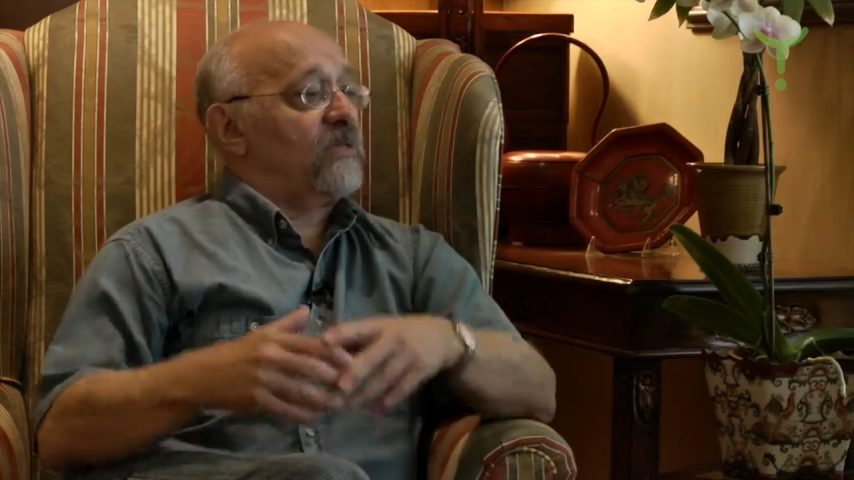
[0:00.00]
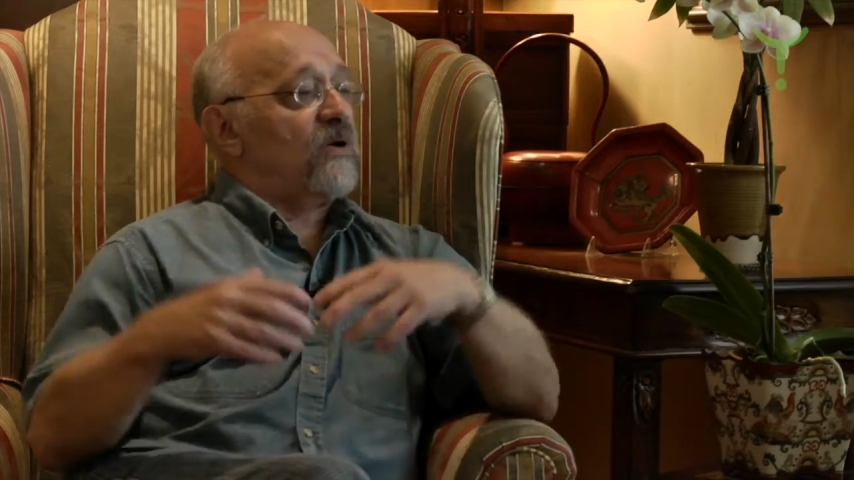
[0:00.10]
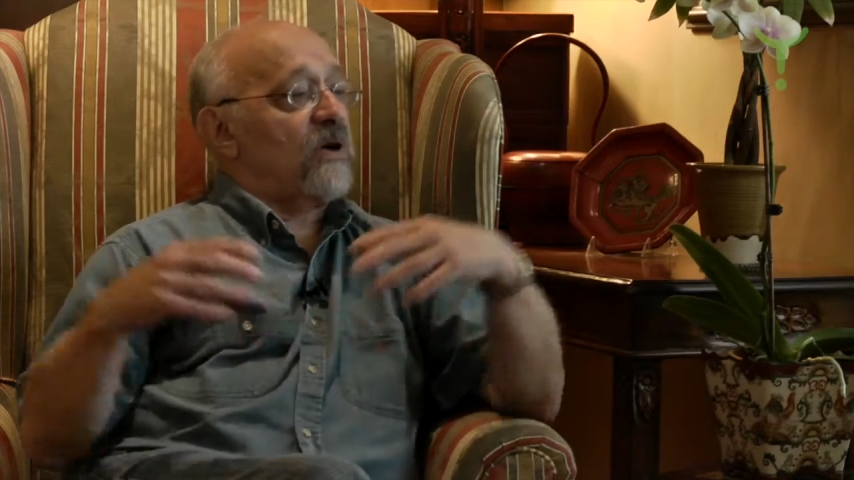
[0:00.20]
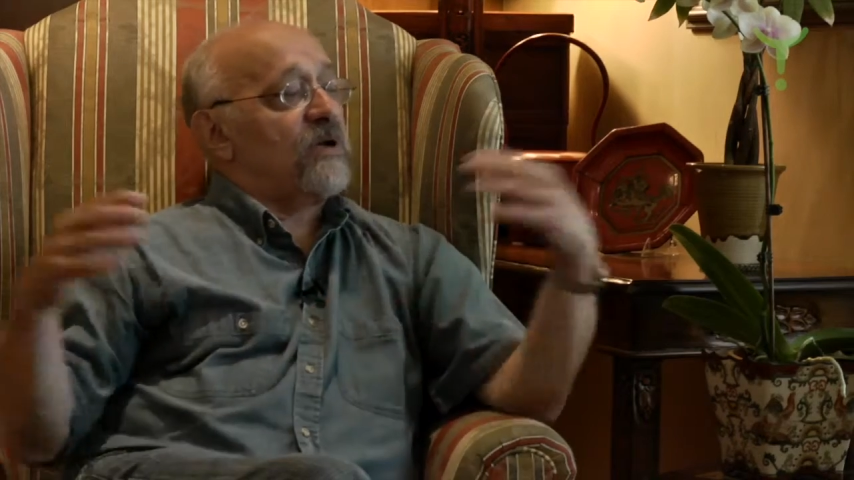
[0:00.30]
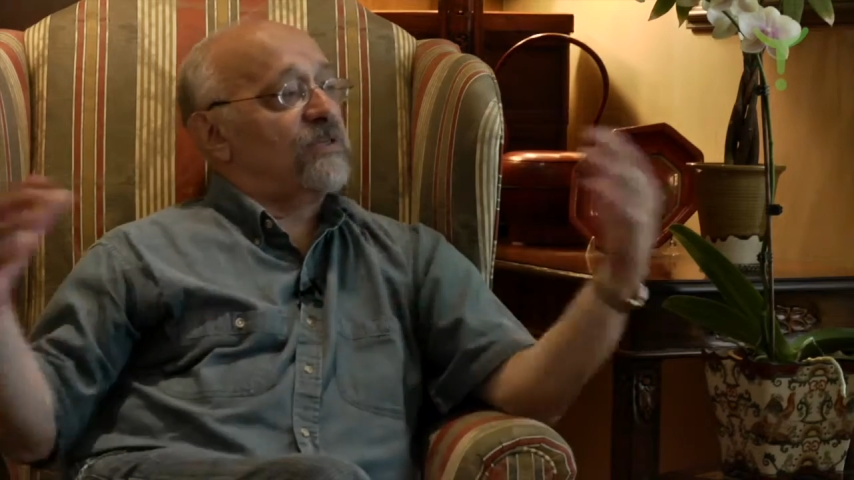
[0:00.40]

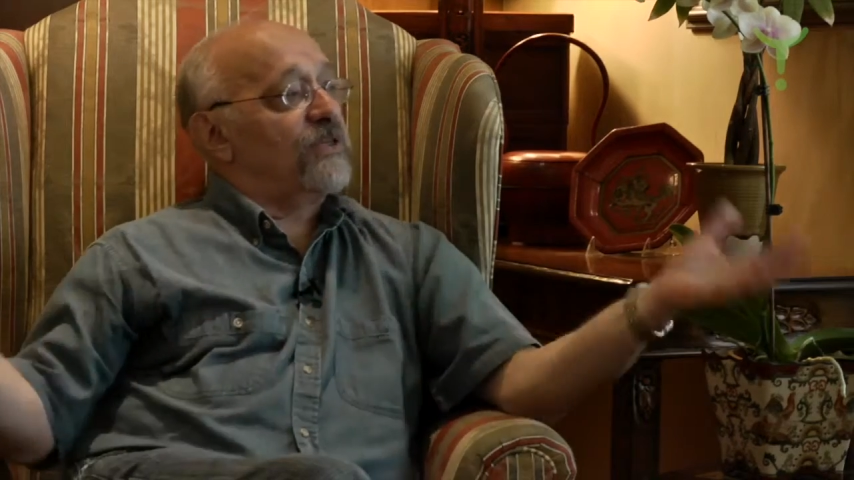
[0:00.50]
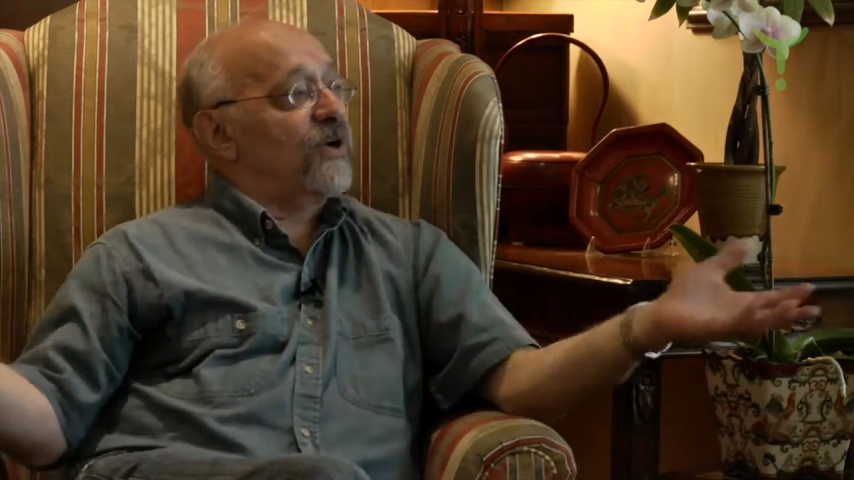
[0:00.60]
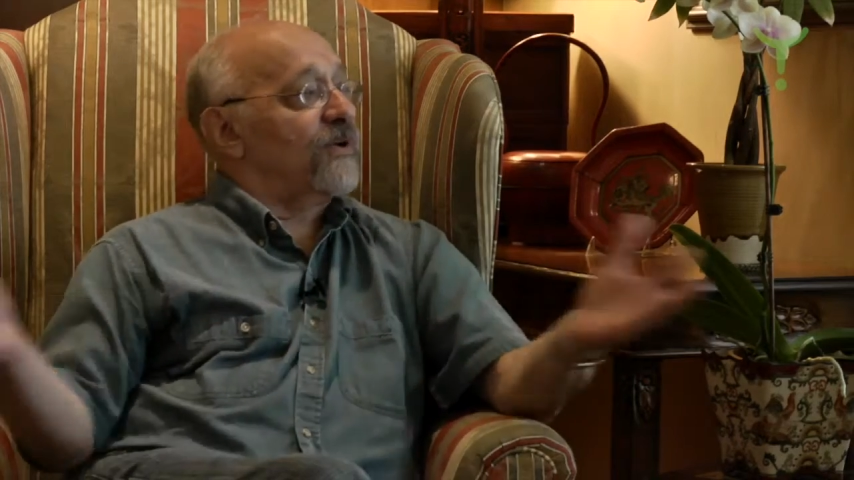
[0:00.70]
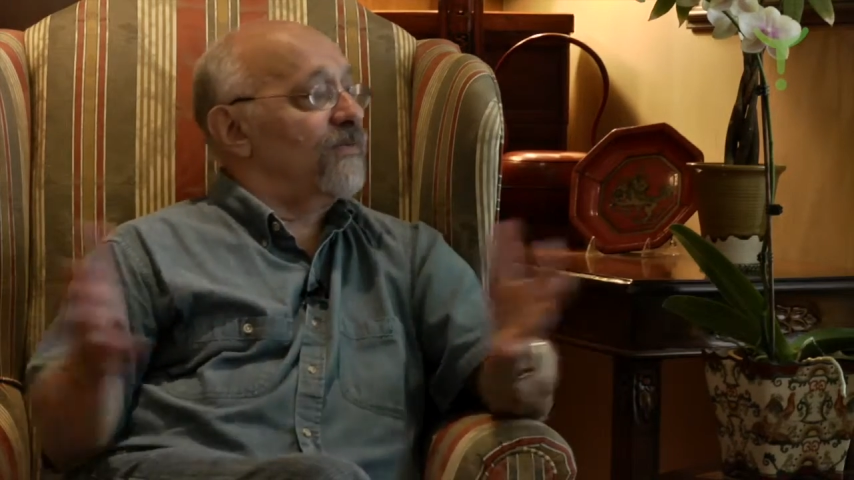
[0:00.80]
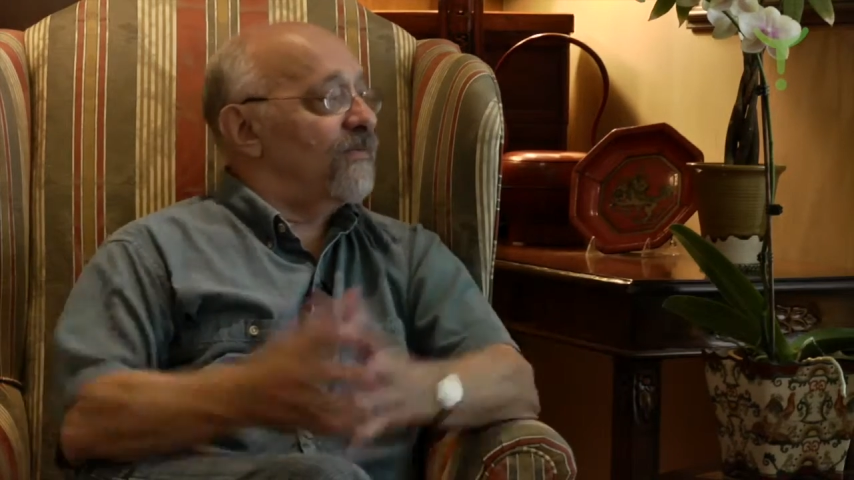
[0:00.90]
took a
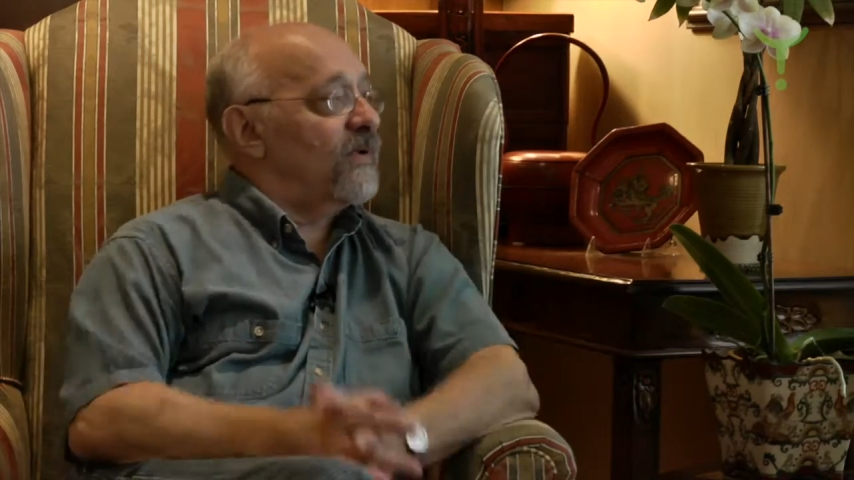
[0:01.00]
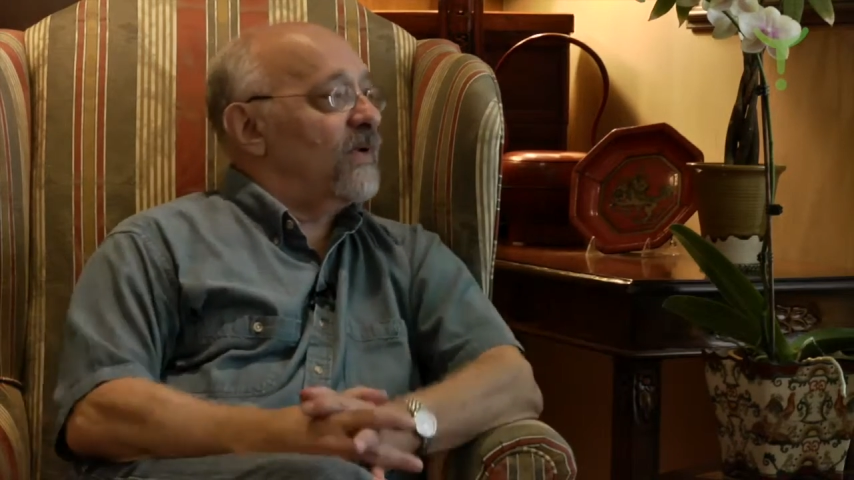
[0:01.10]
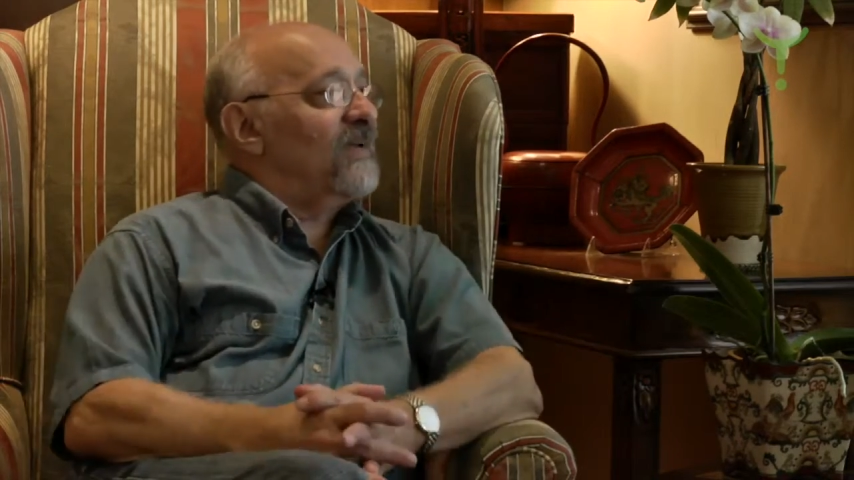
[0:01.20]
certain